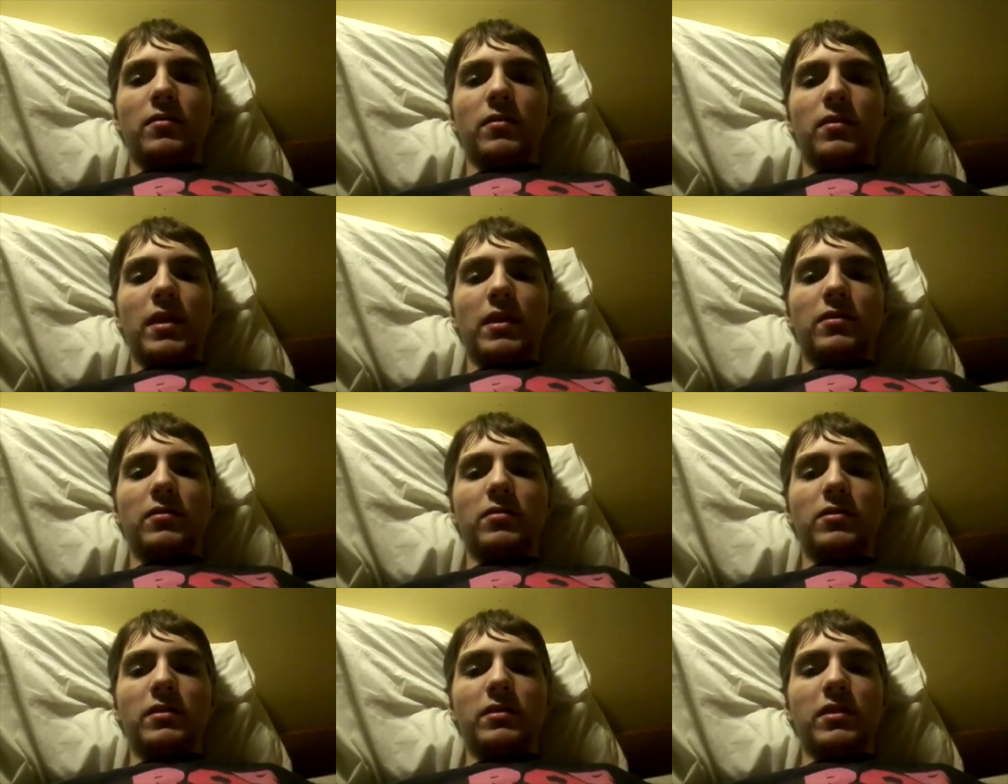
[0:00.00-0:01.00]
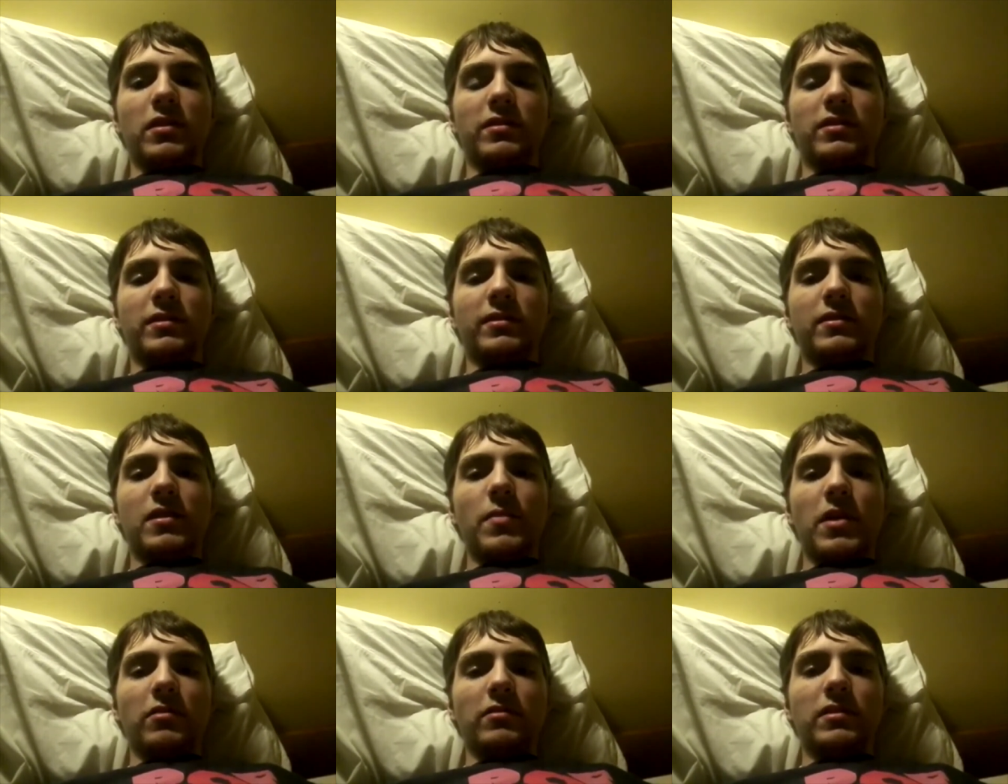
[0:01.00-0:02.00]
that she's just
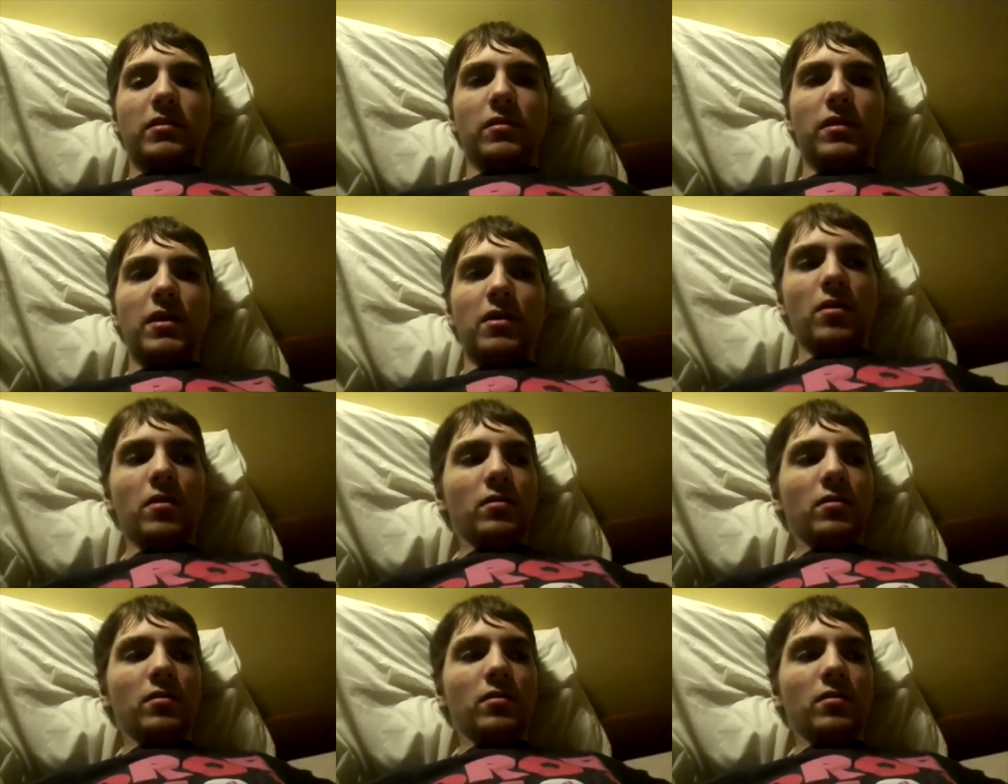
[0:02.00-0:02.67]
somehow still there,